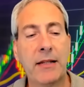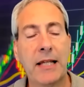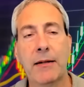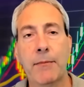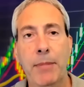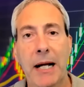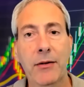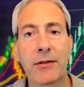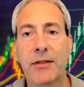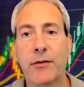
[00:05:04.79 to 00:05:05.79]
that
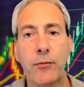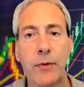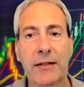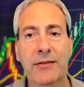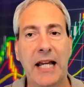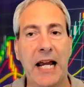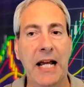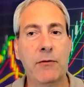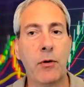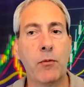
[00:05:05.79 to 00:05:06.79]
balances risk
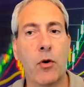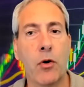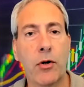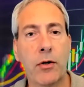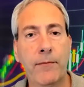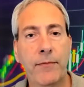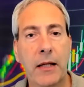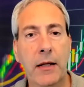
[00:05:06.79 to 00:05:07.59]
and reward,